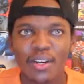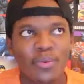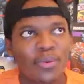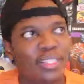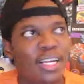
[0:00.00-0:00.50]

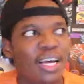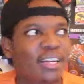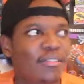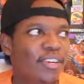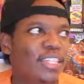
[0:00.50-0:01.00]
With the
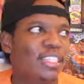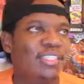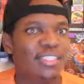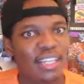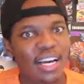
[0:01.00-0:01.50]
other
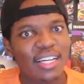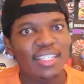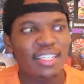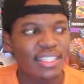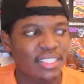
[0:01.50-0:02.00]
Avengers, it kind
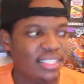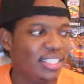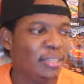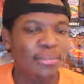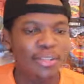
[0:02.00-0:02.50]
of
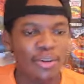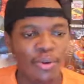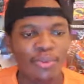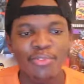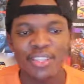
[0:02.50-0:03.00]
seemed
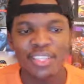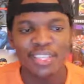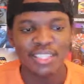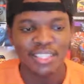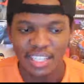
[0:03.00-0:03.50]
goofy
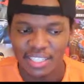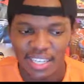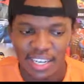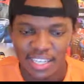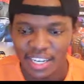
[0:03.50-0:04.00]
in a
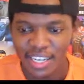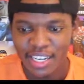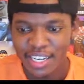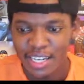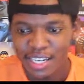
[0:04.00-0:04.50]
sense. Like,
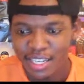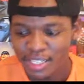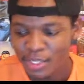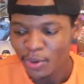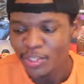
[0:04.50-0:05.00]

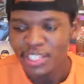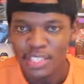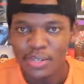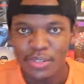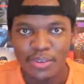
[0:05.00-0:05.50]
Tony
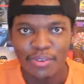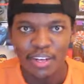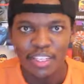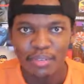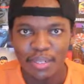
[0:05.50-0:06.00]
is also
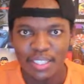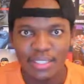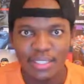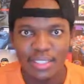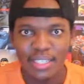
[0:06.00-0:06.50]
funny, but
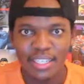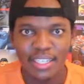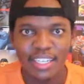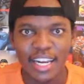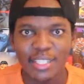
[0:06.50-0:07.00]

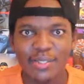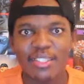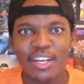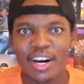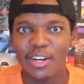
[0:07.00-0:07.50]
next to
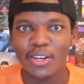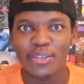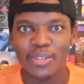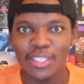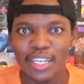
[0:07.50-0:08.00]
Star-Lord
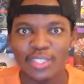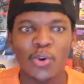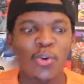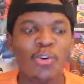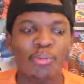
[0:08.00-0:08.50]
it was like too